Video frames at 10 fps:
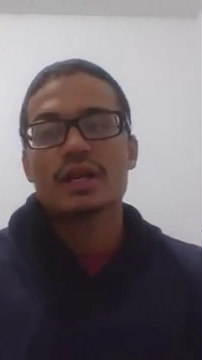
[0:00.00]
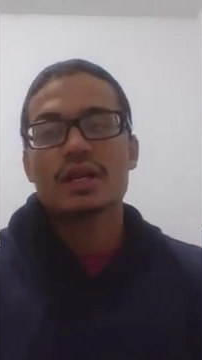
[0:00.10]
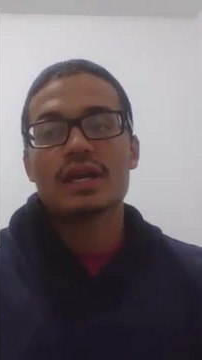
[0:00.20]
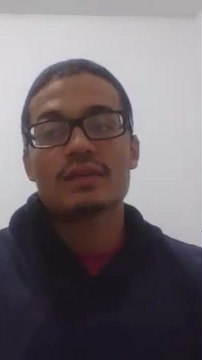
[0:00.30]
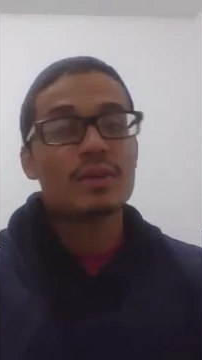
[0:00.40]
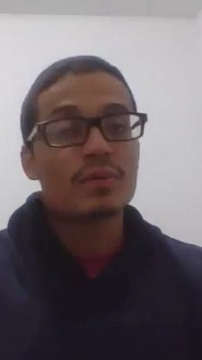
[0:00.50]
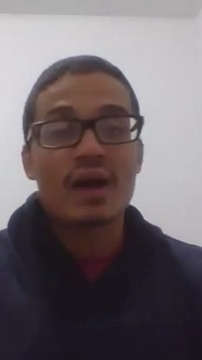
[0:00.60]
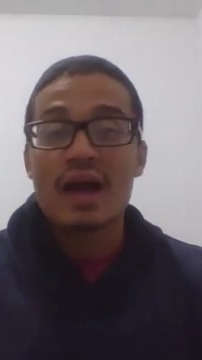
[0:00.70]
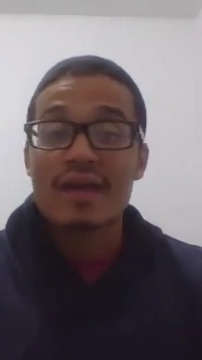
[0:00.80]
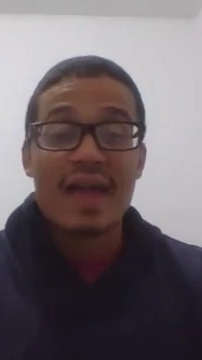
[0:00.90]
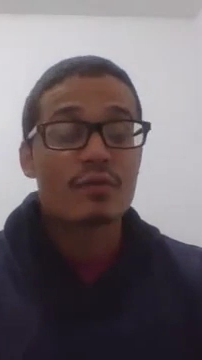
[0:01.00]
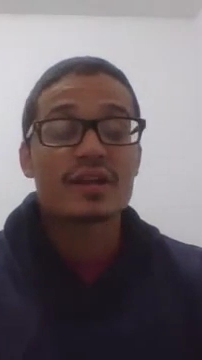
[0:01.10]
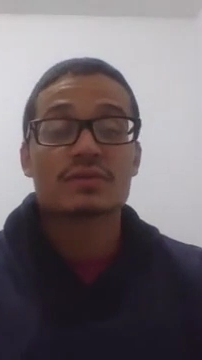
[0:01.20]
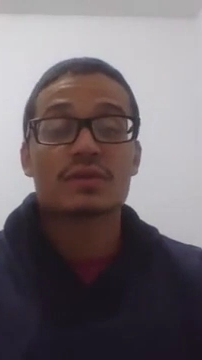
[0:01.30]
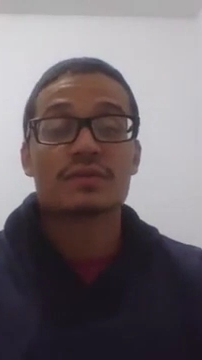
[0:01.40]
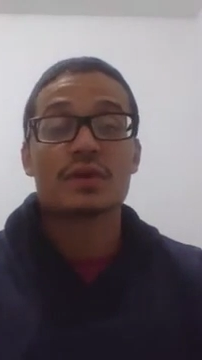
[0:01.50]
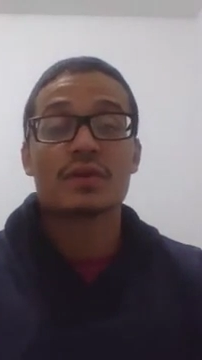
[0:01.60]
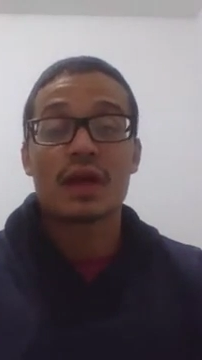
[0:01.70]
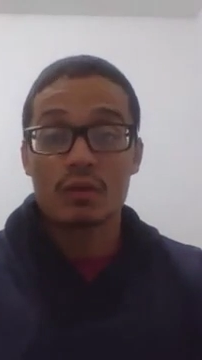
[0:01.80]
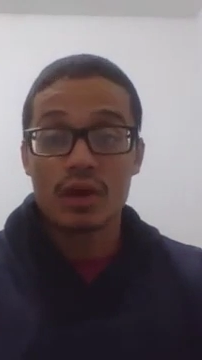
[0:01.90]
and people have every right to feel
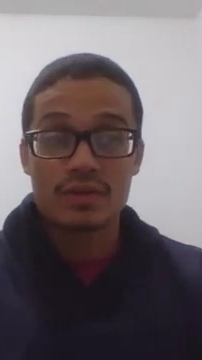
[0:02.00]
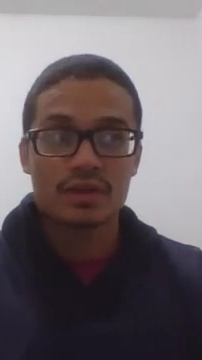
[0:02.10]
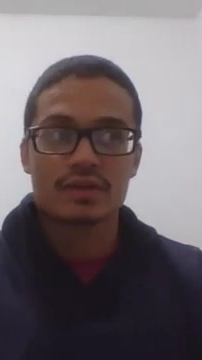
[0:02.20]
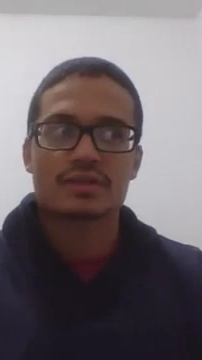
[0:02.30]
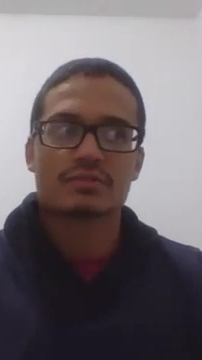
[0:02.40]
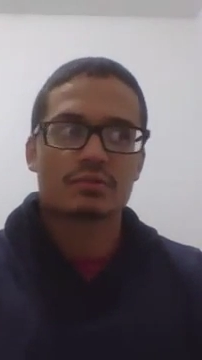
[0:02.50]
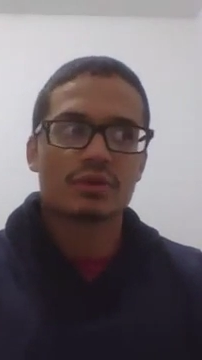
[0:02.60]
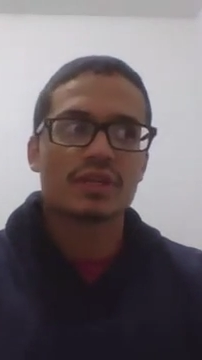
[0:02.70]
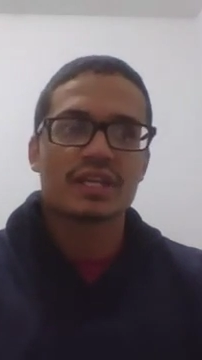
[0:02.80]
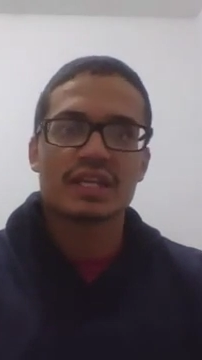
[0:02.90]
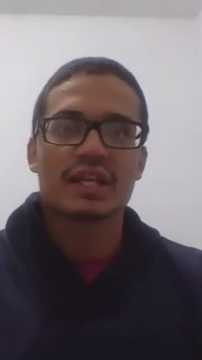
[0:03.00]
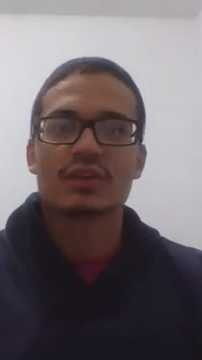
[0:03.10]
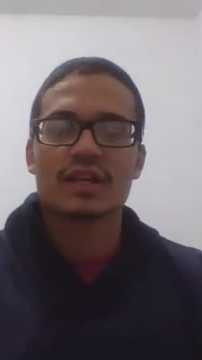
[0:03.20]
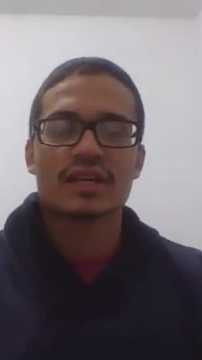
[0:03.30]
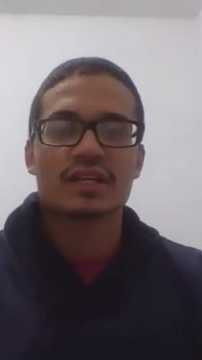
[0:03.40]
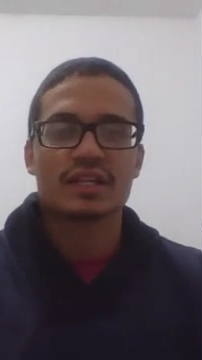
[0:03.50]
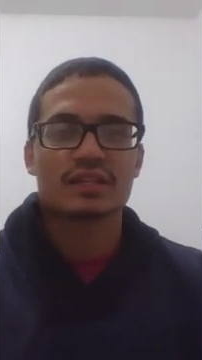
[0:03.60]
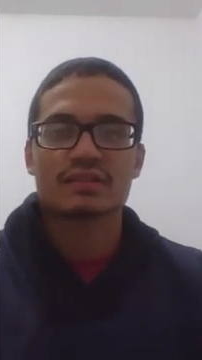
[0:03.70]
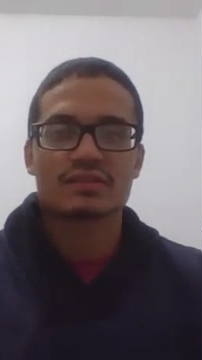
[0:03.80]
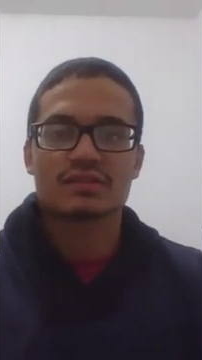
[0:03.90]
that way because really it looked like
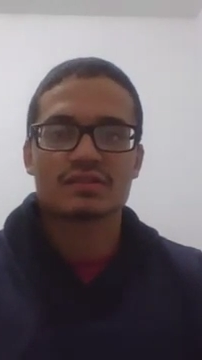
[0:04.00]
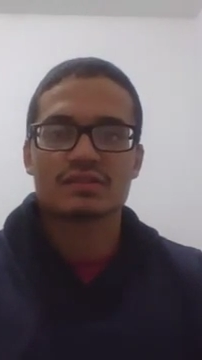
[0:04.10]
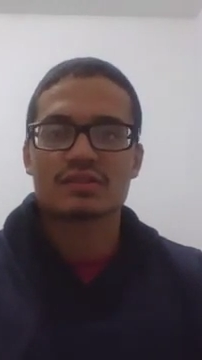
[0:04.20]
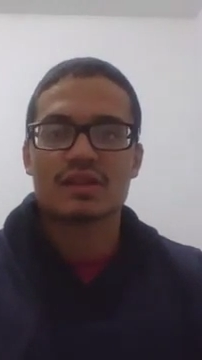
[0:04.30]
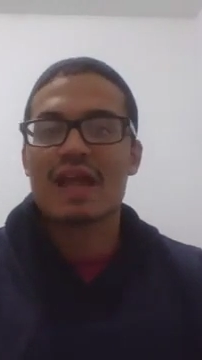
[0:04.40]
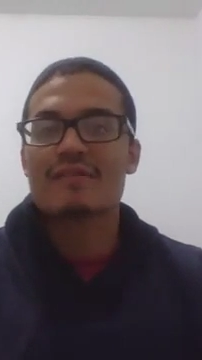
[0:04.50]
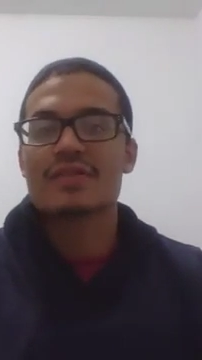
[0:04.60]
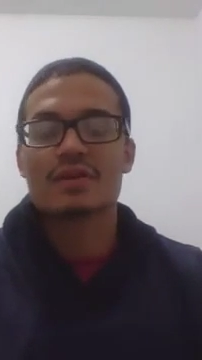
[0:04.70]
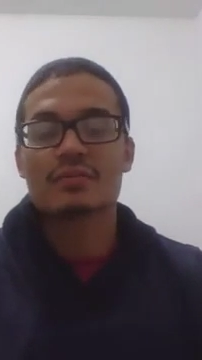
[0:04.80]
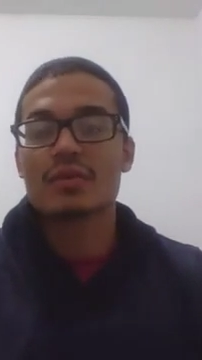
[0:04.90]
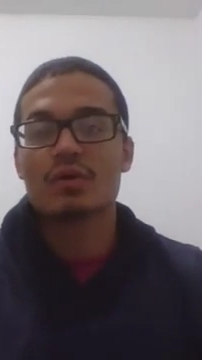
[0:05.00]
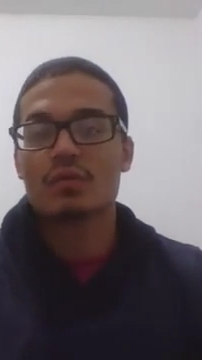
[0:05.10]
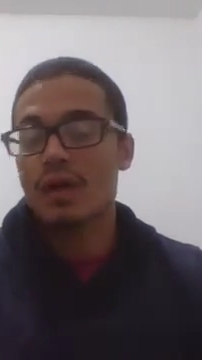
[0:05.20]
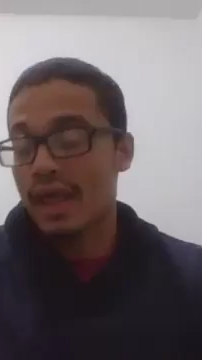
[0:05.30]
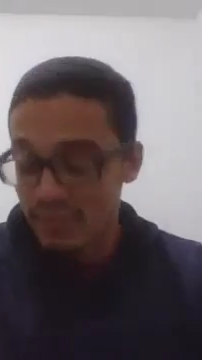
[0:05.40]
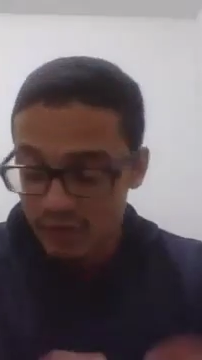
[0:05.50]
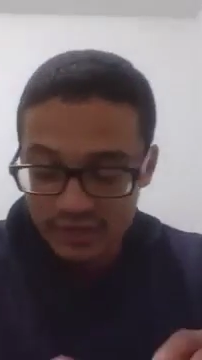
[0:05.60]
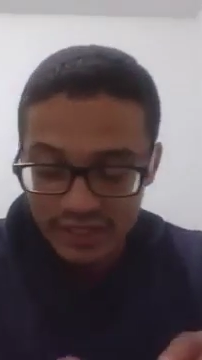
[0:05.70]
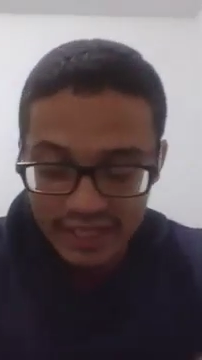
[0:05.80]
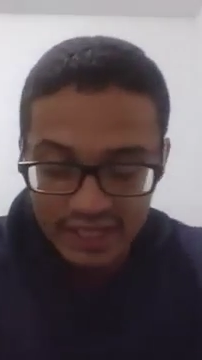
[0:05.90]
everything but it
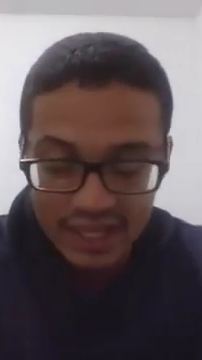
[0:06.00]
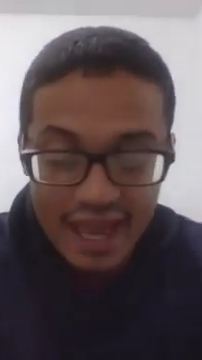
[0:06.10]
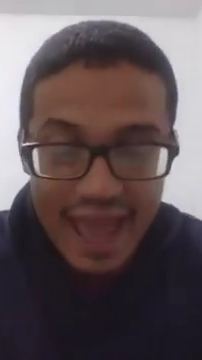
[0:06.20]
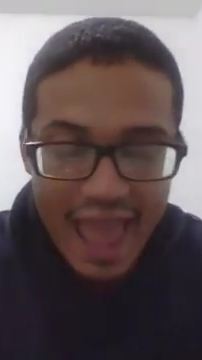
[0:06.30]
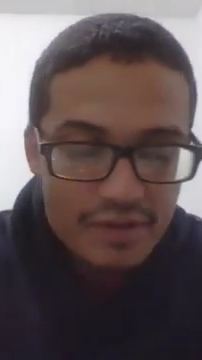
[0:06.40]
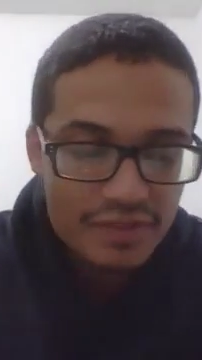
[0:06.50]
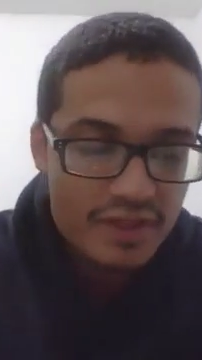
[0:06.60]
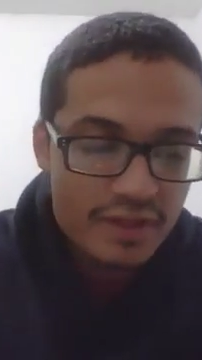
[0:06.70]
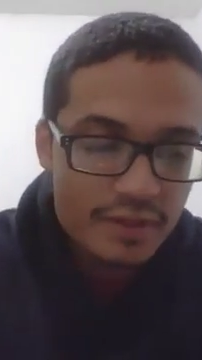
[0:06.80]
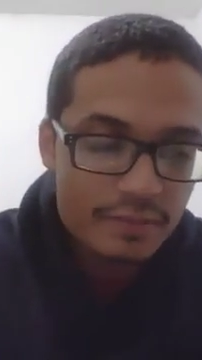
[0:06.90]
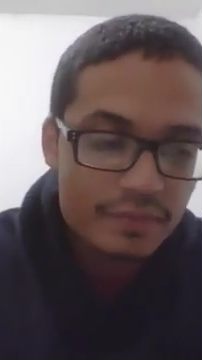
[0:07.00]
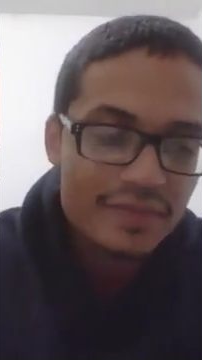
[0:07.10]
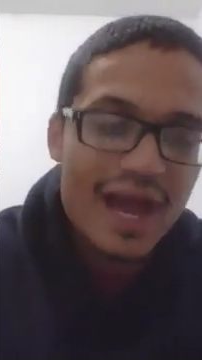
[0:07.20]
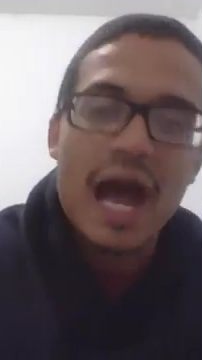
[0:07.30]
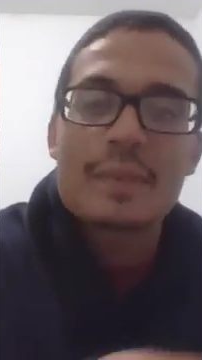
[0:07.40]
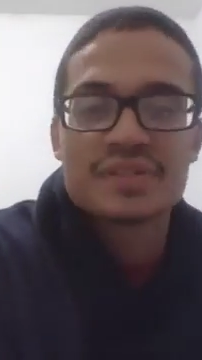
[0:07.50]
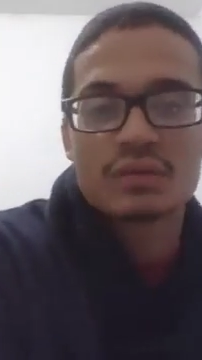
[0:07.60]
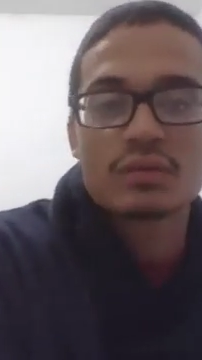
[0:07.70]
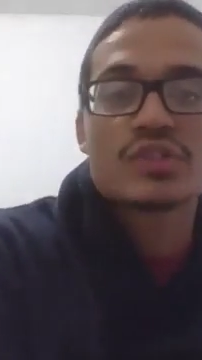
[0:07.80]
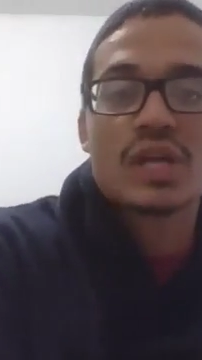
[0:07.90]
looked like everything
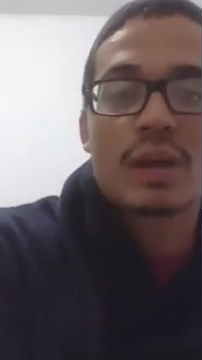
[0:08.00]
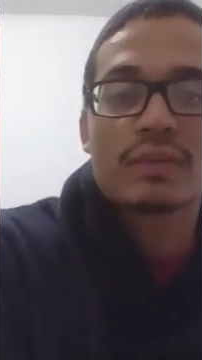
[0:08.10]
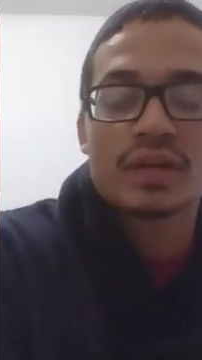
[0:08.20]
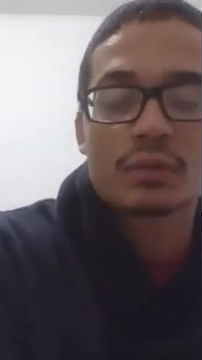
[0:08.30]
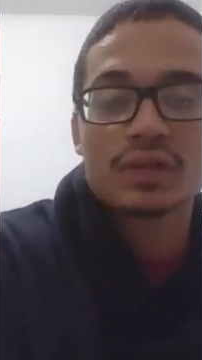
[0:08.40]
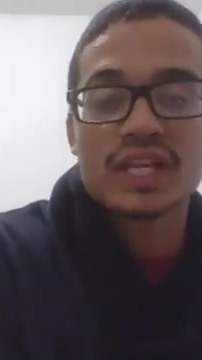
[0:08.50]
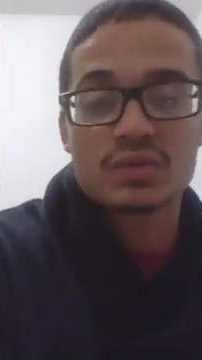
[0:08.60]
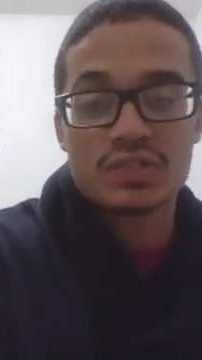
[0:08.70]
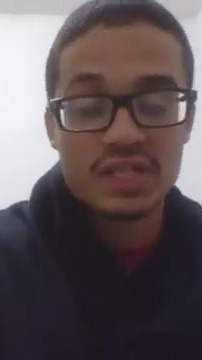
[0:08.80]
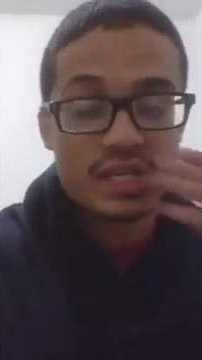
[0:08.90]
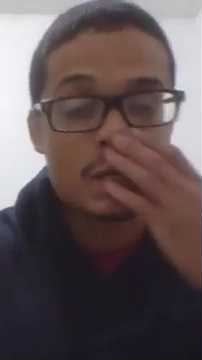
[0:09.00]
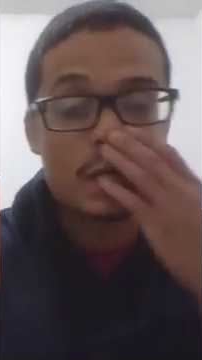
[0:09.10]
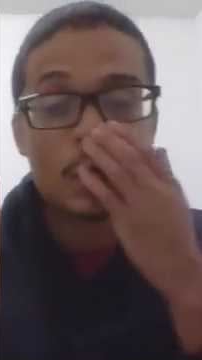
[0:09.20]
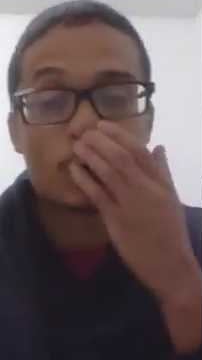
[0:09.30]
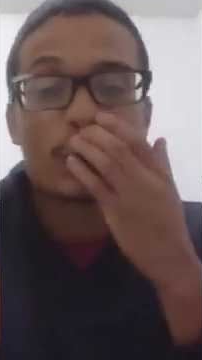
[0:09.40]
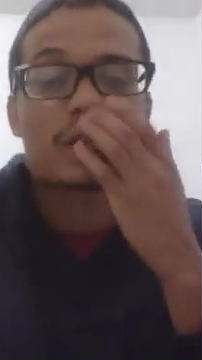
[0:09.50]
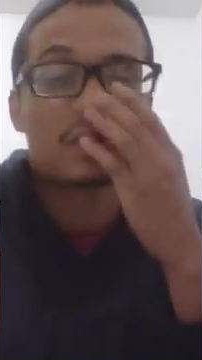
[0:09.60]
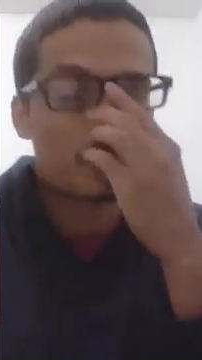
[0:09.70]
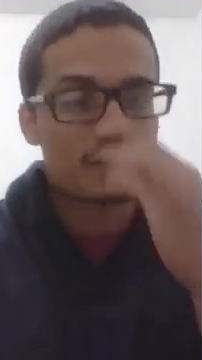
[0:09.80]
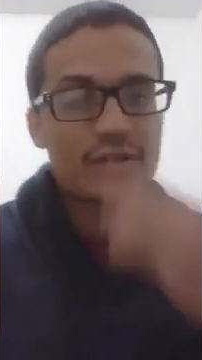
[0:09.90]
opposite of what John Molina really is, which is a
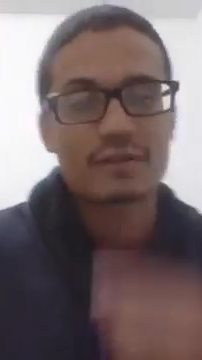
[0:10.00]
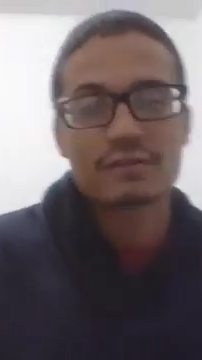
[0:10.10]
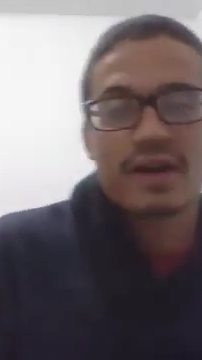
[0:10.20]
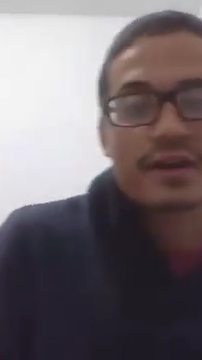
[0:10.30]
aggressive fighter